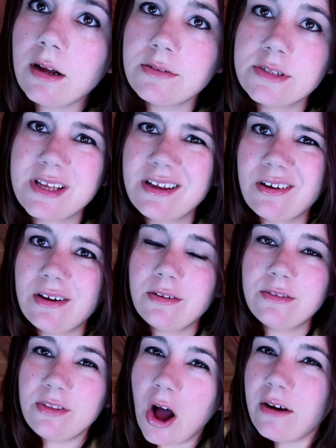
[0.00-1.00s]
I was like
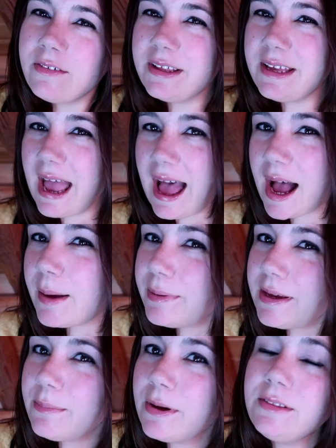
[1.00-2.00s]
not really
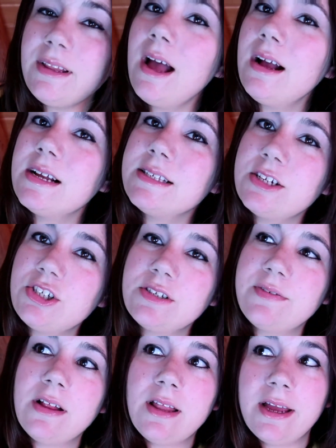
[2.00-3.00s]
happy about that because I just
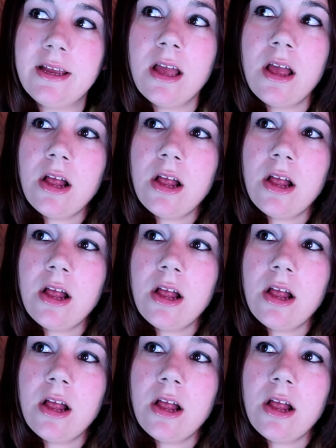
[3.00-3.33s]
felt like